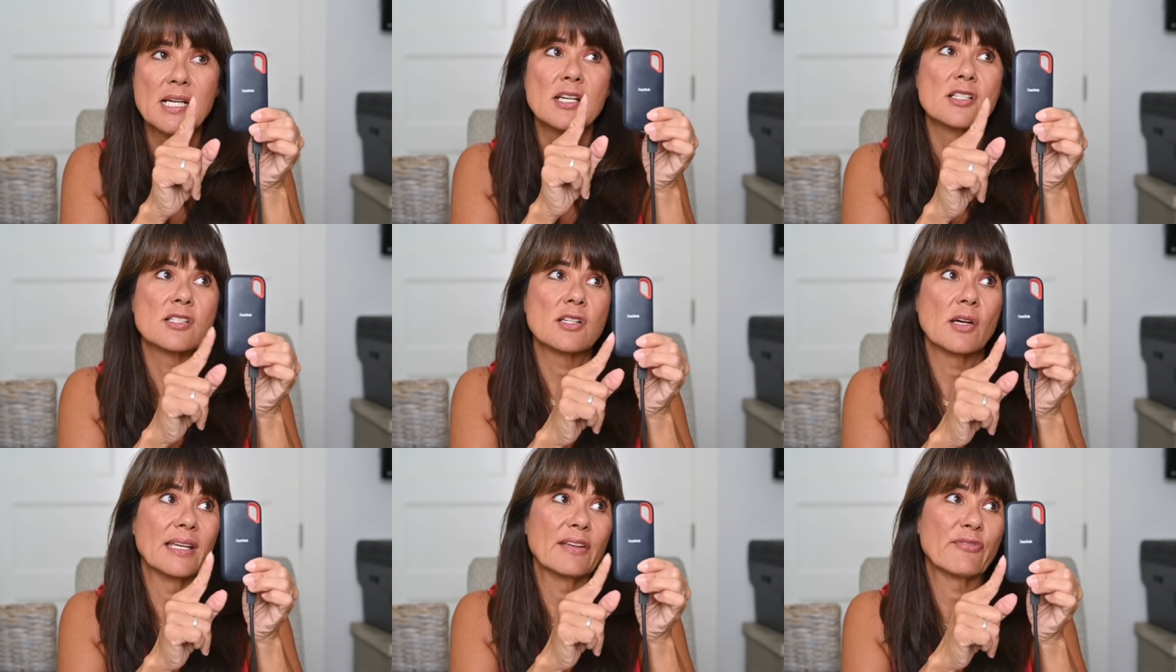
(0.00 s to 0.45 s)

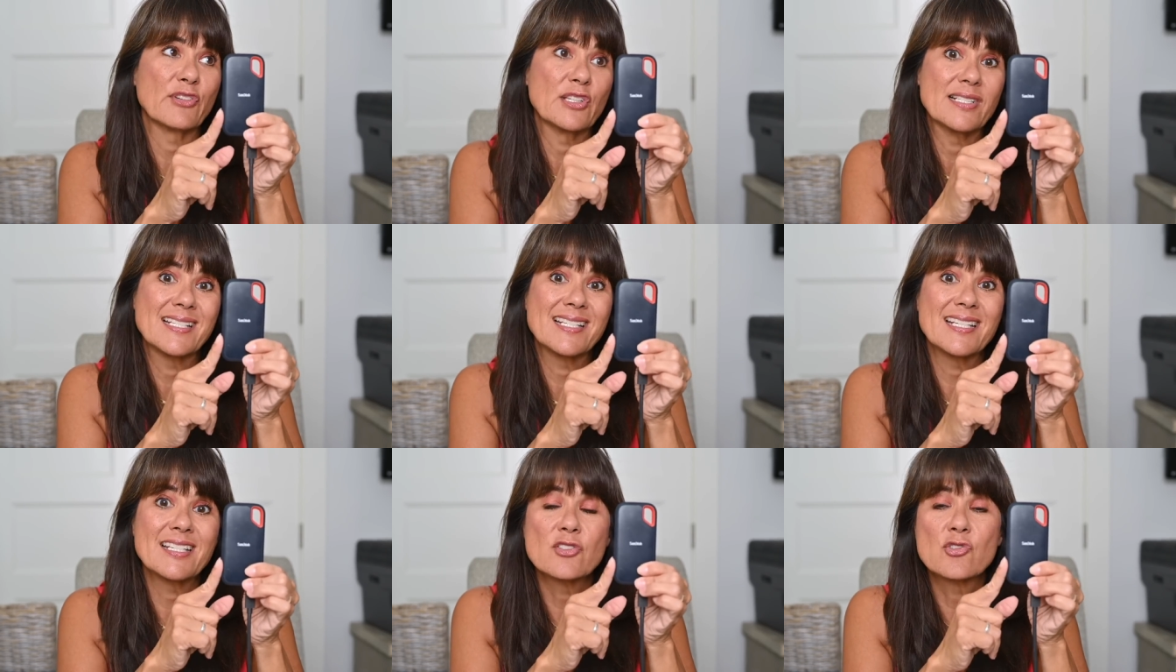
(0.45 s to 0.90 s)
So if you
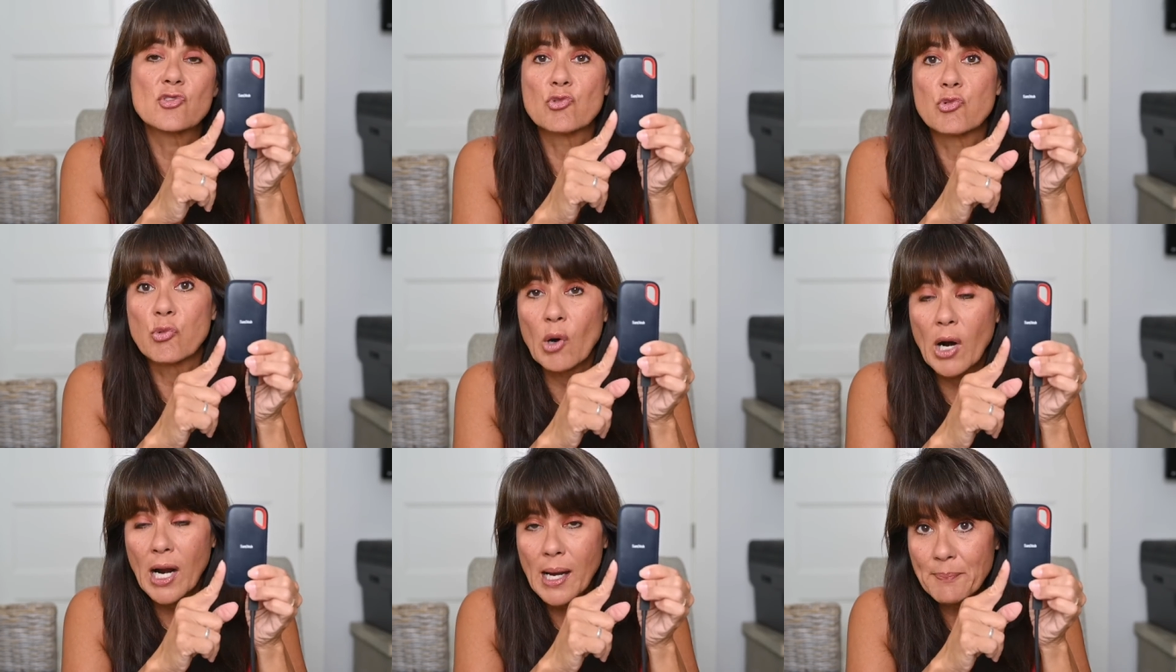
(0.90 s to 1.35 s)
did
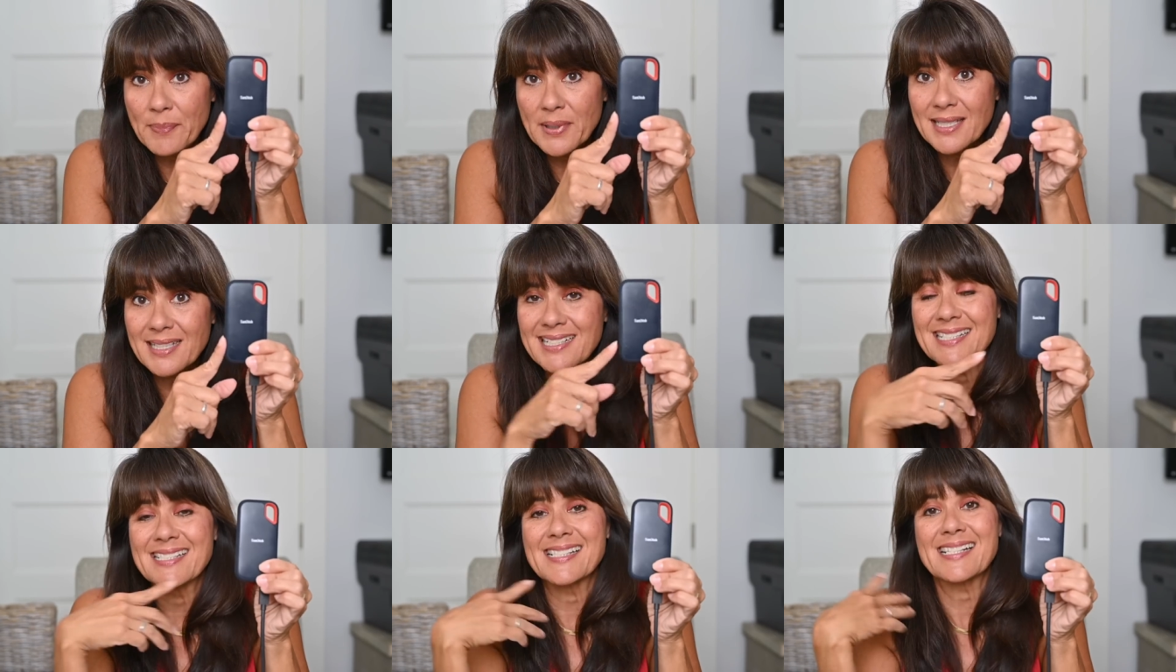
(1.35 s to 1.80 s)
drop
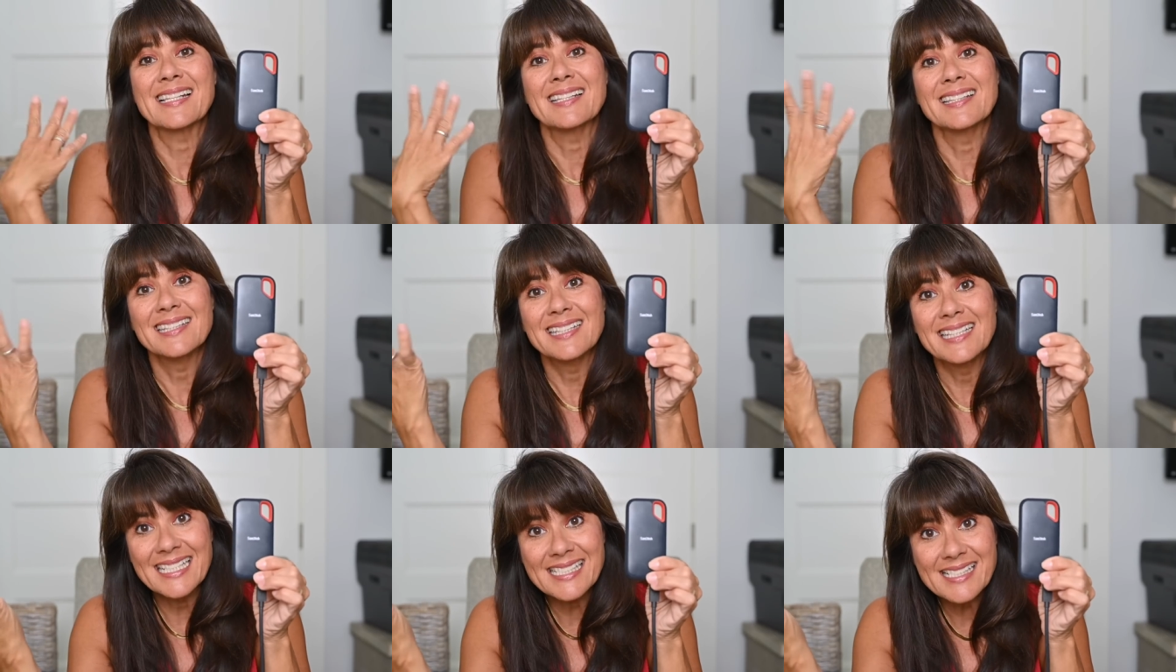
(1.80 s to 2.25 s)
it, it's
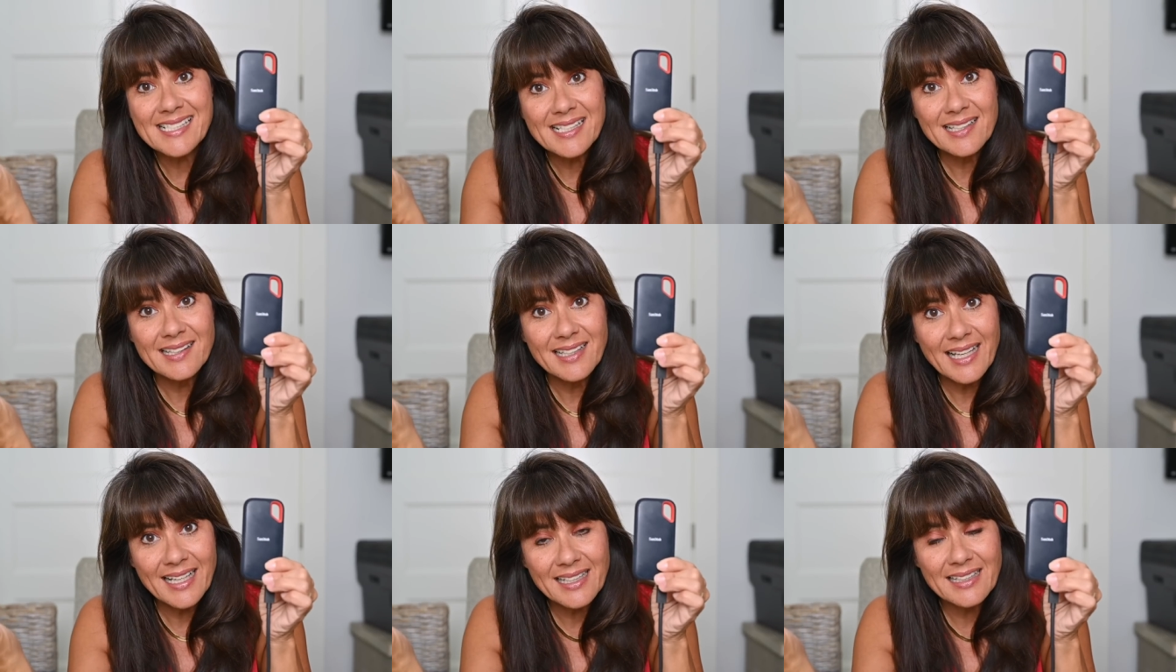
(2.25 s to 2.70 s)
less
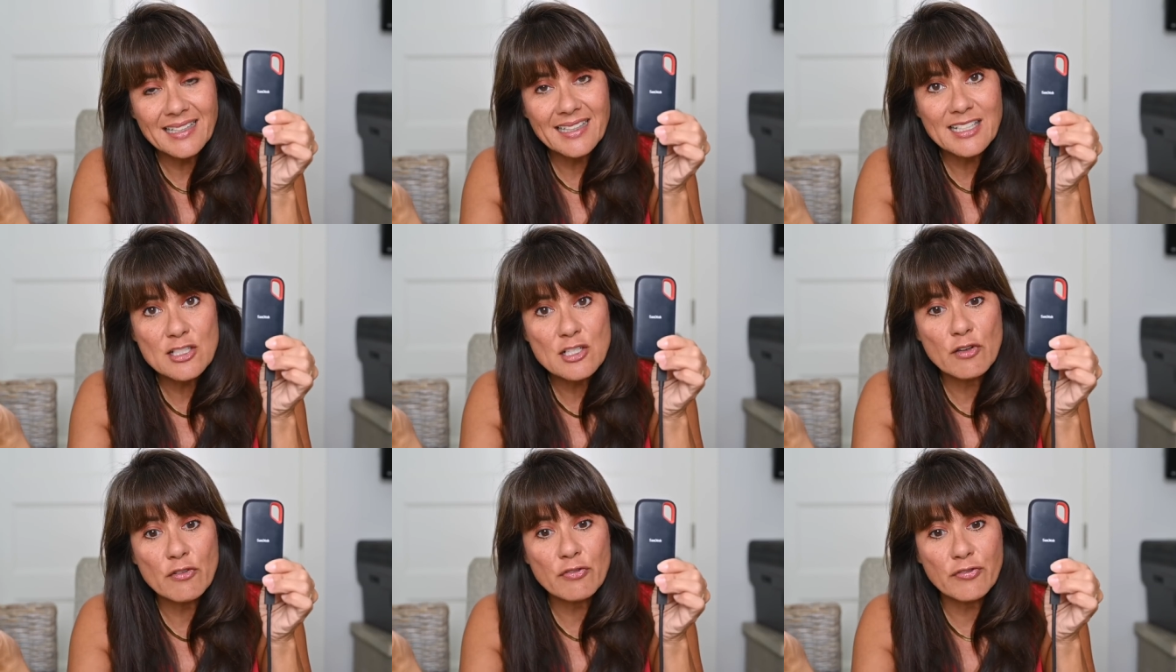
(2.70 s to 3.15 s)
likely
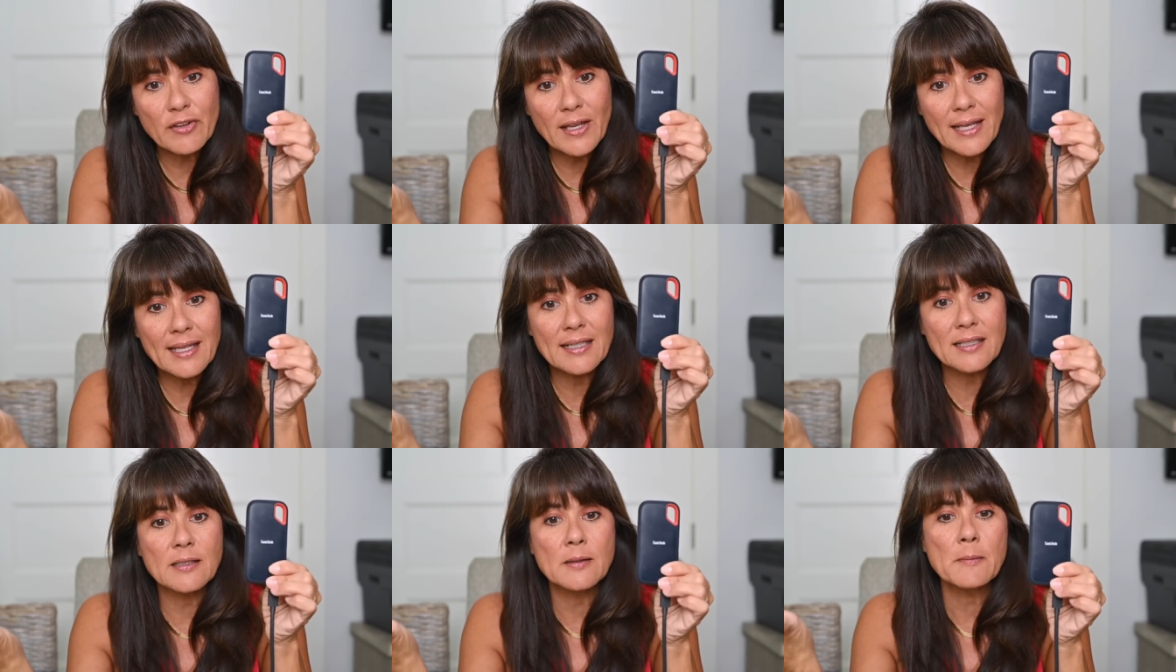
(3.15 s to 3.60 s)
to
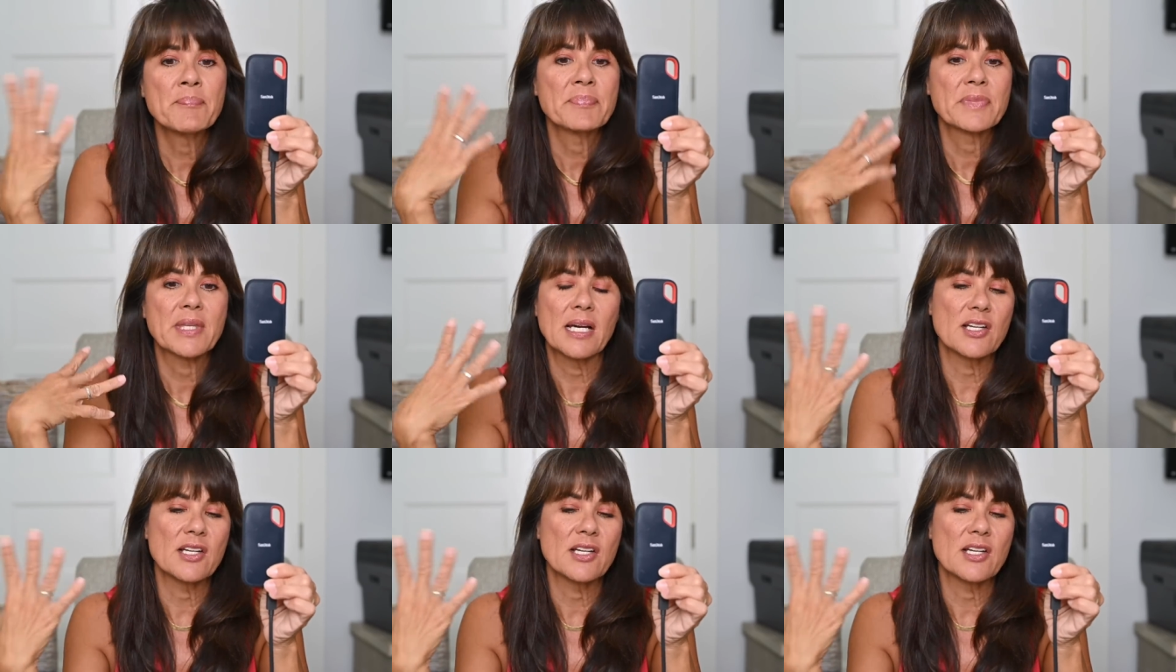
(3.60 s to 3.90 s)
fail.